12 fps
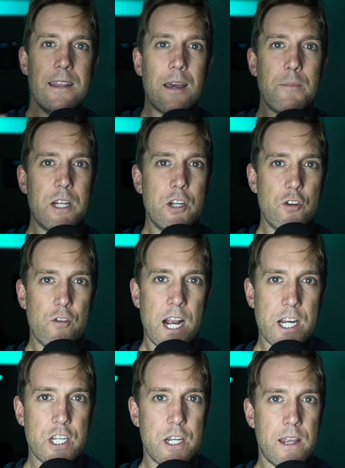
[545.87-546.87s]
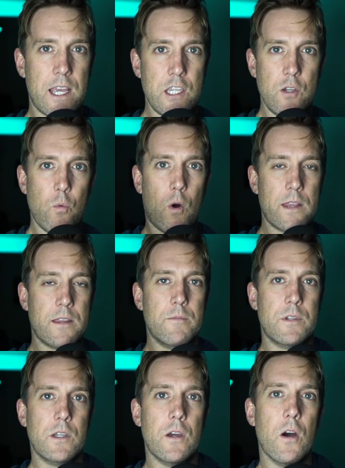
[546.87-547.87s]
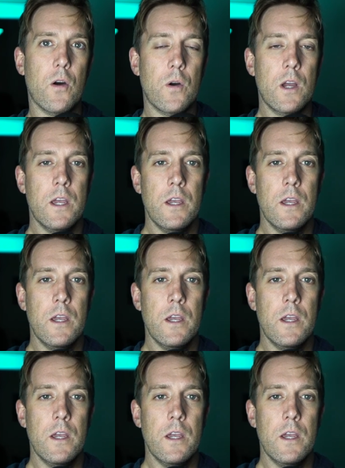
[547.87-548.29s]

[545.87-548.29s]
them in a direction that you want them to go.